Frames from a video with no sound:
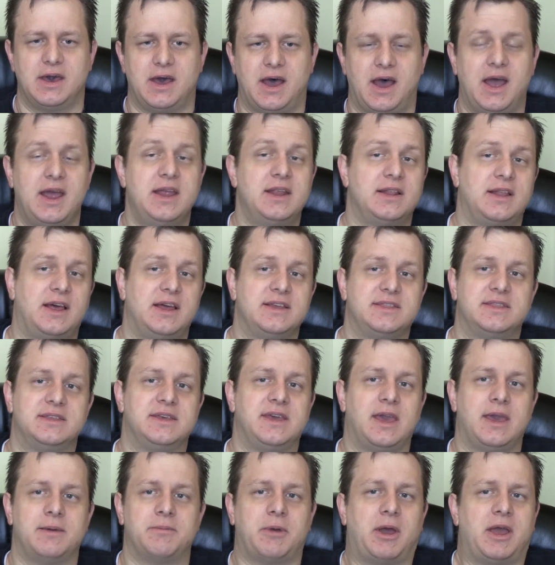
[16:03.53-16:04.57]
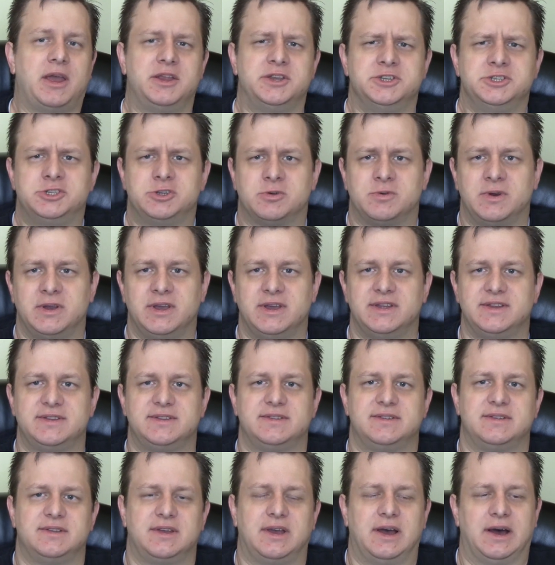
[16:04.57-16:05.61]
I like the game, I enjoy
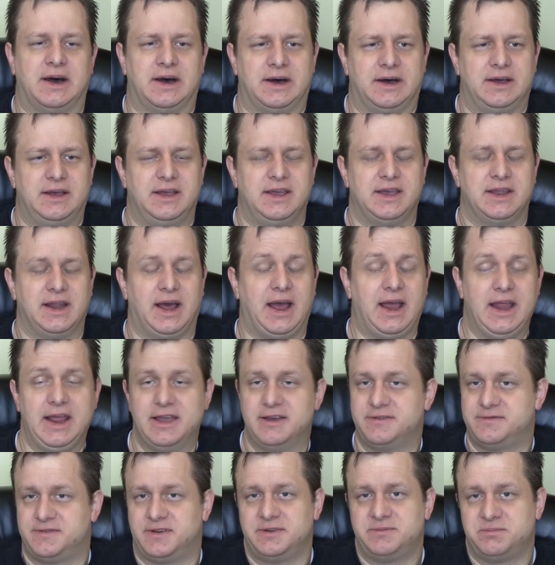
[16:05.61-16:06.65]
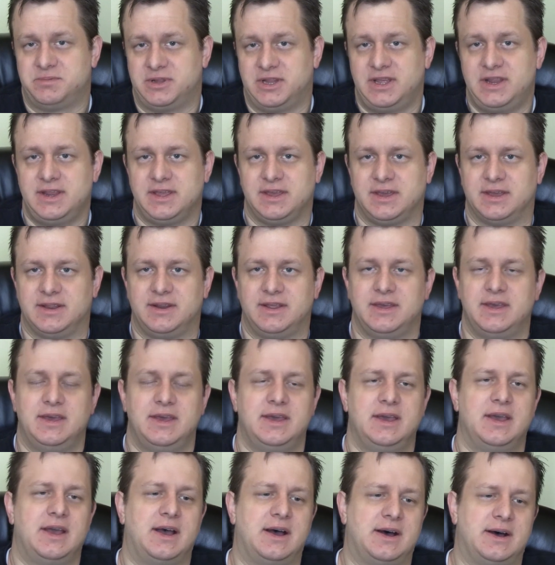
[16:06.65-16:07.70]
it, and I have fun playing it.
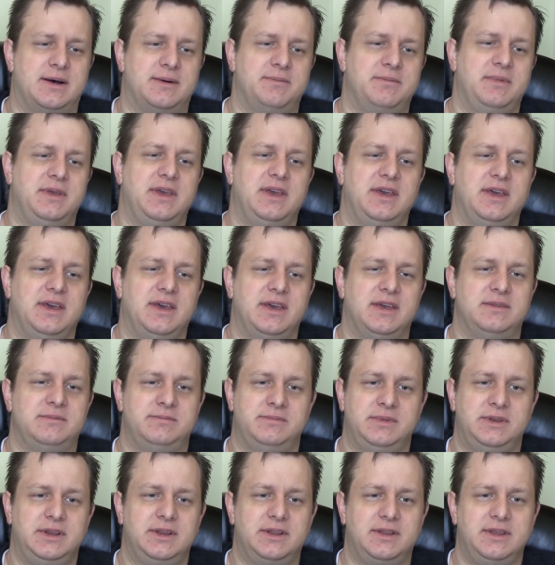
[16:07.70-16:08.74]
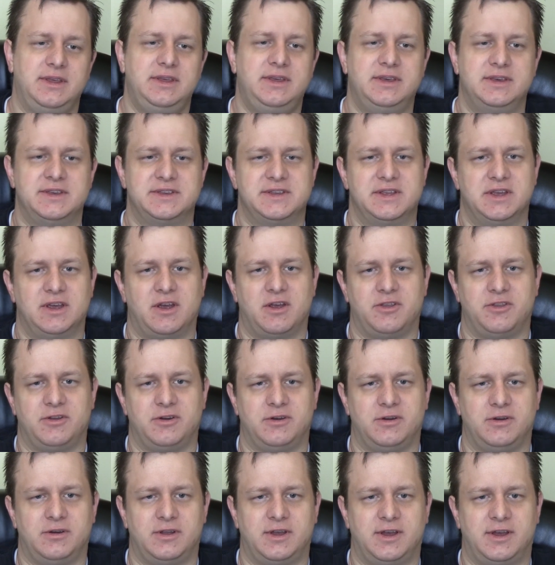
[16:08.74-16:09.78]
Admittedly, are
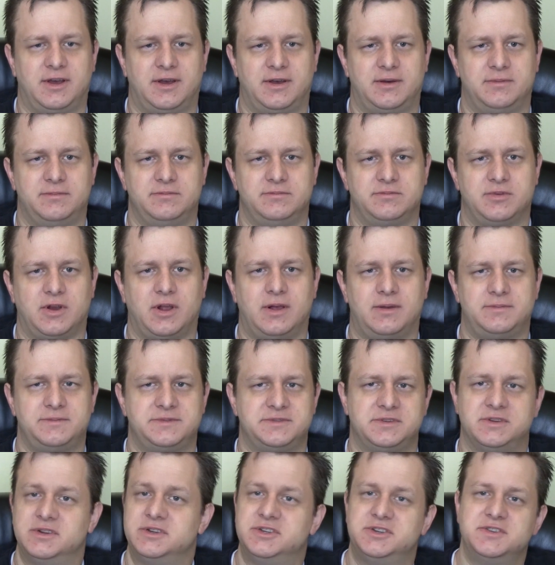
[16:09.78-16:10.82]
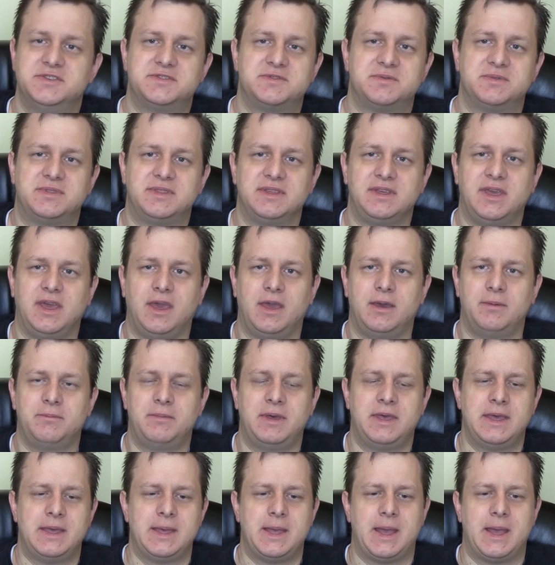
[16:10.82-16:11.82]
there problems or issues with the game?